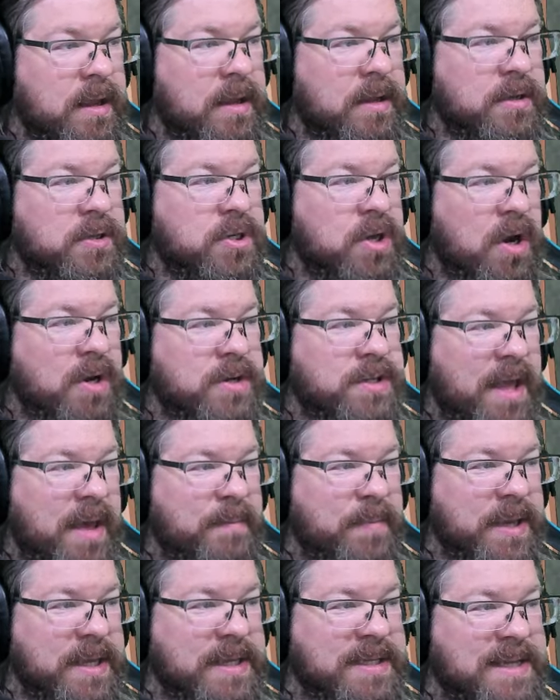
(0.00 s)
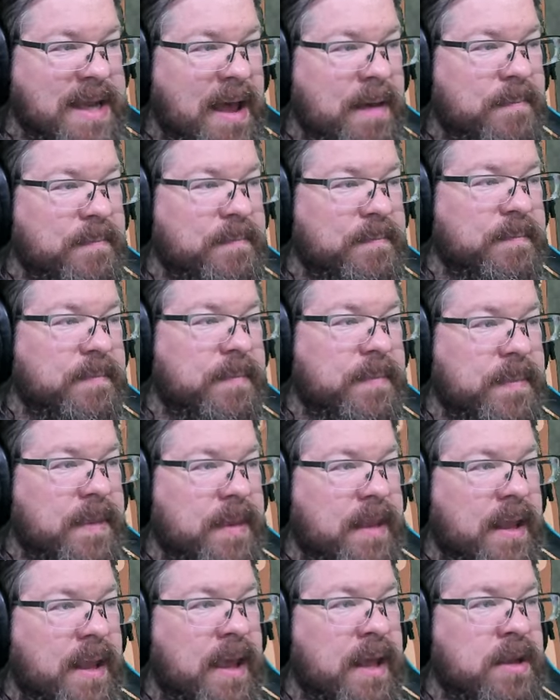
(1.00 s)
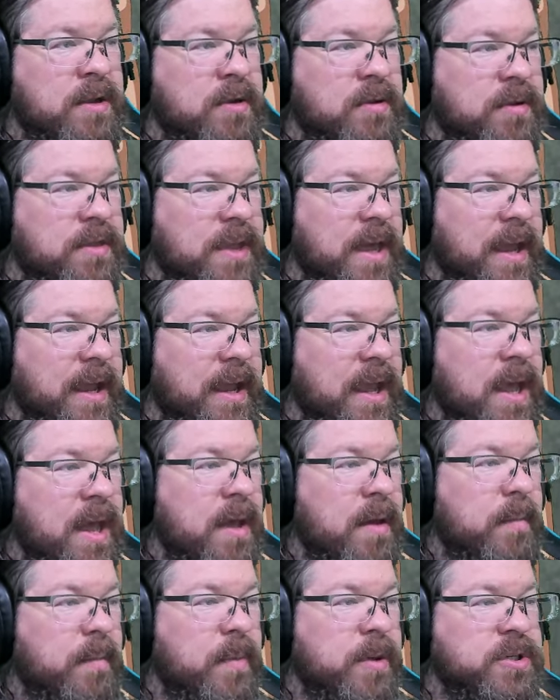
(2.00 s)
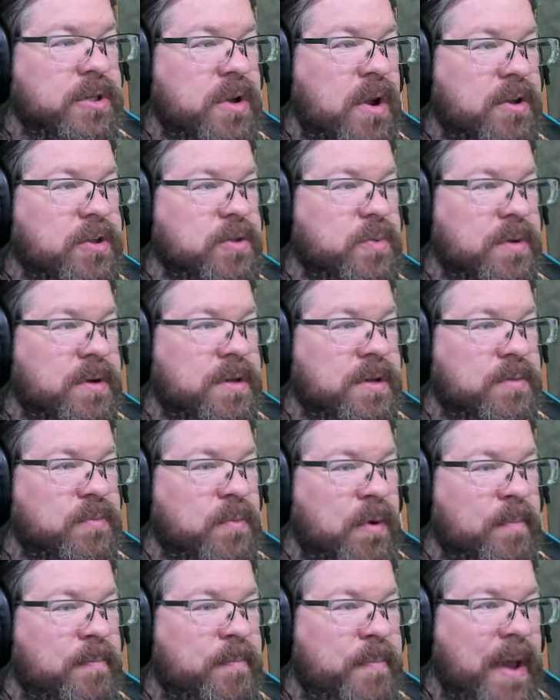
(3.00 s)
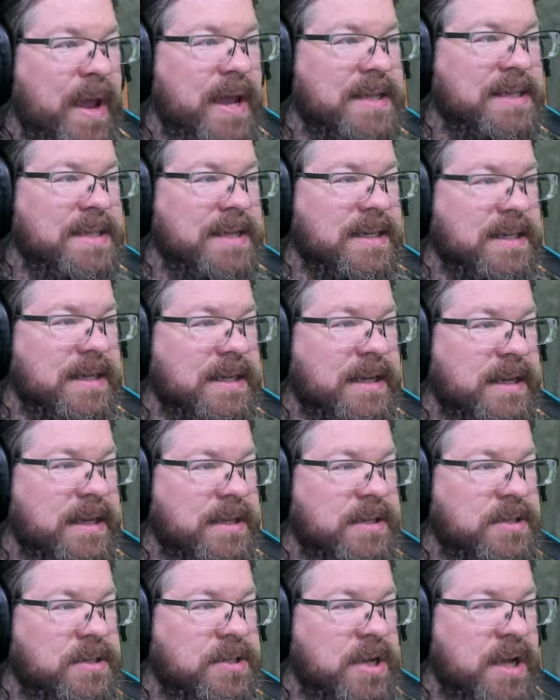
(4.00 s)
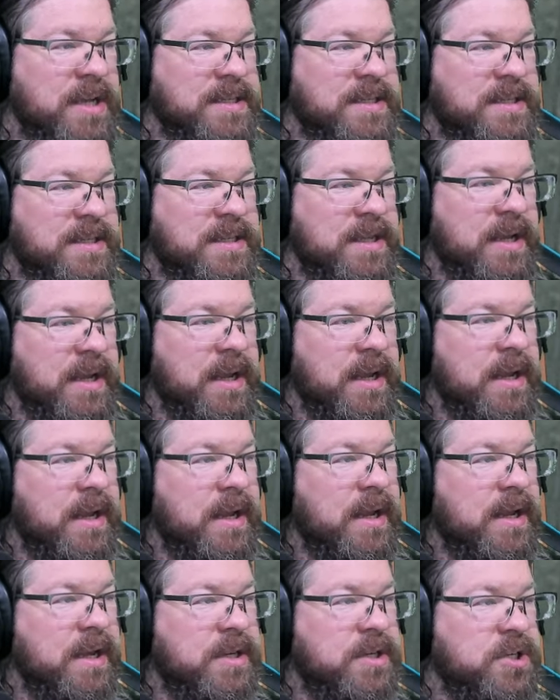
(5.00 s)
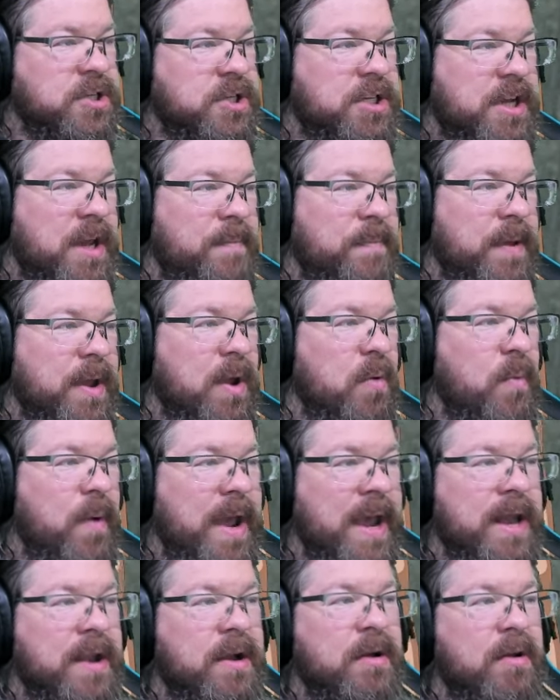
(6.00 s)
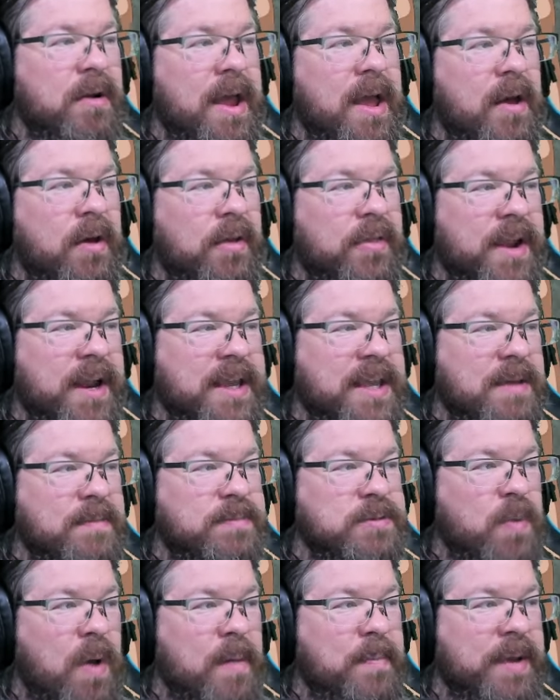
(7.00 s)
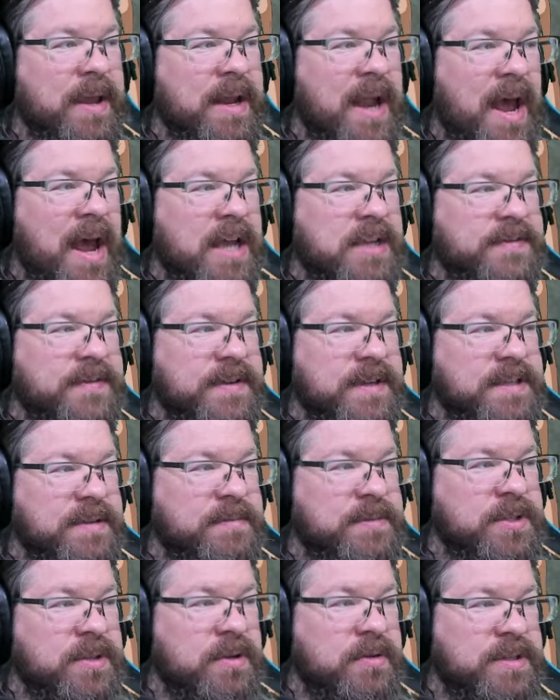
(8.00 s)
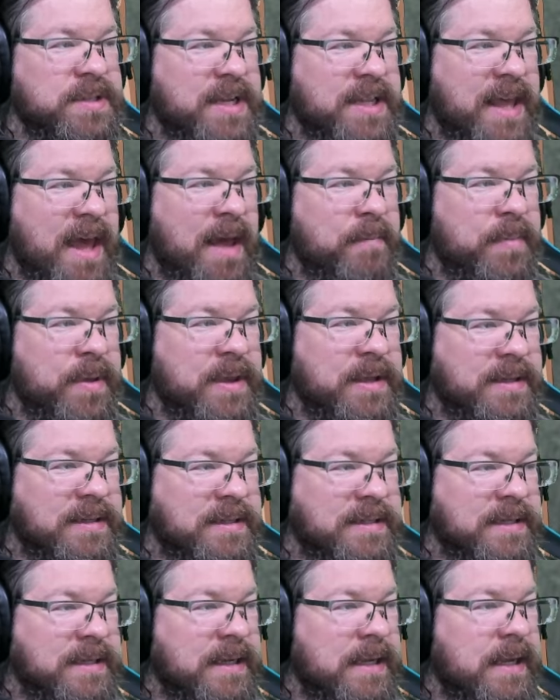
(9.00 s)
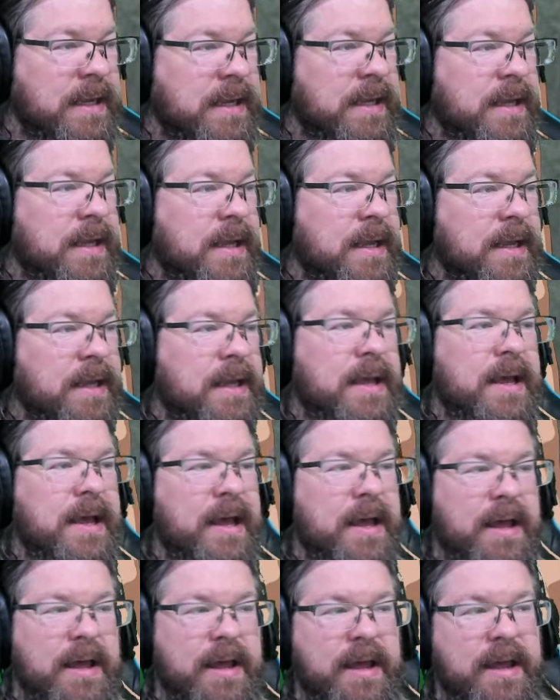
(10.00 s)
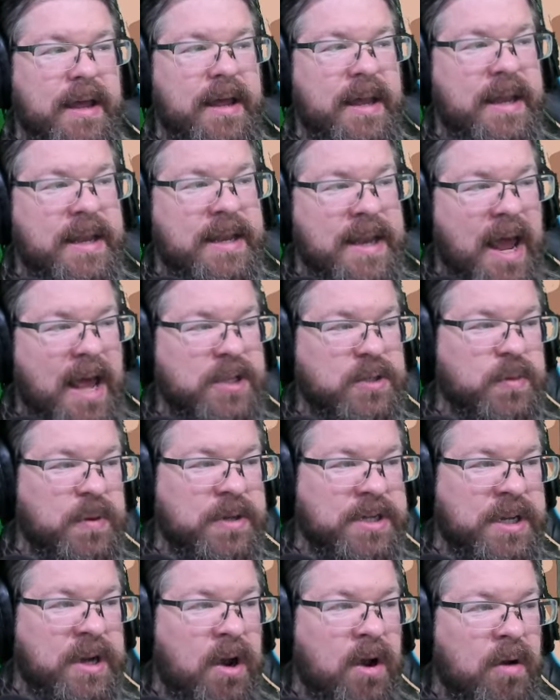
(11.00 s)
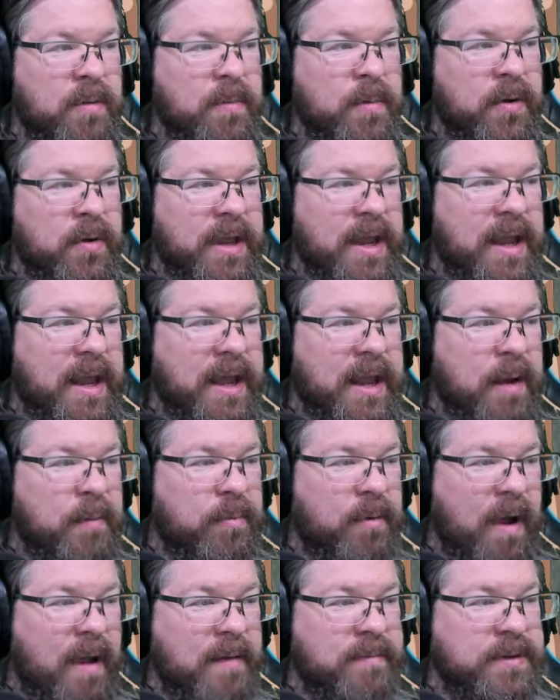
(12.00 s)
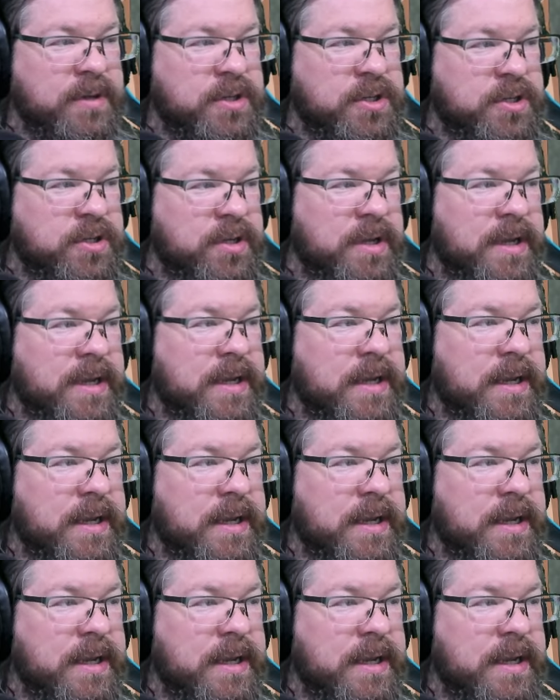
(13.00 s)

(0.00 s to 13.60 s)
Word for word: Charge that beast up and do your thing. But you notice we're basically just chipping away at her health. And I keep swapping into Asfi because I'm so used to that build. And not switching into Harmonia like I probably should.